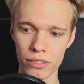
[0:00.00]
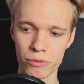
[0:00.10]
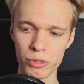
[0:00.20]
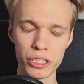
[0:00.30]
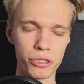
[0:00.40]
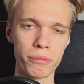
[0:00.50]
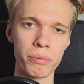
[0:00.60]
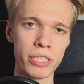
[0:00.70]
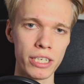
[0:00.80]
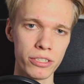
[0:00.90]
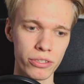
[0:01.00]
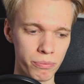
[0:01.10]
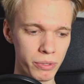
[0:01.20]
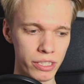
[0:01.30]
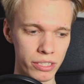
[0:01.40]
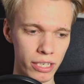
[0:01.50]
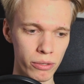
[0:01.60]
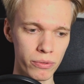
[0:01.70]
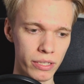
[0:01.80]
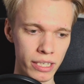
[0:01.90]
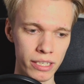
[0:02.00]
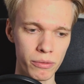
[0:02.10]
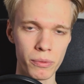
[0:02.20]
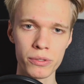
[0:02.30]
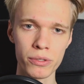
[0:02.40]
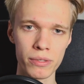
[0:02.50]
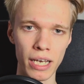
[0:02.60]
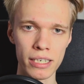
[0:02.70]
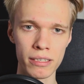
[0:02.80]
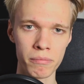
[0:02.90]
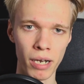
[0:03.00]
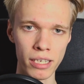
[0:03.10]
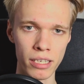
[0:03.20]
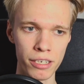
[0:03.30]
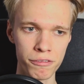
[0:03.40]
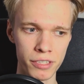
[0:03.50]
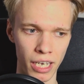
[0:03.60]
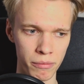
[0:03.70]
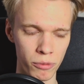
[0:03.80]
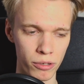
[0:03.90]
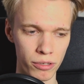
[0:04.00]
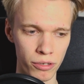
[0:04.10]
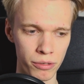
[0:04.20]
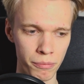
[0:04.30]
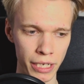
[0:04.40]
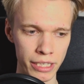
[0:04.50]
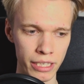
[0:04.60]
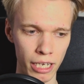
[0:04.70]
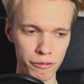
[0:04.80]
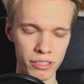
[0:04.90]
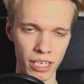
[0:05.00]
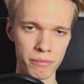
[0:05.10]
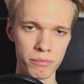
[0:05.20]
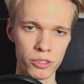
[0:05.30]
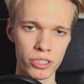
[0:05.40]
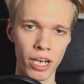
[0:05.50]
reach your potential, because I don't think we'll do that in my lifetime or many lifetimes to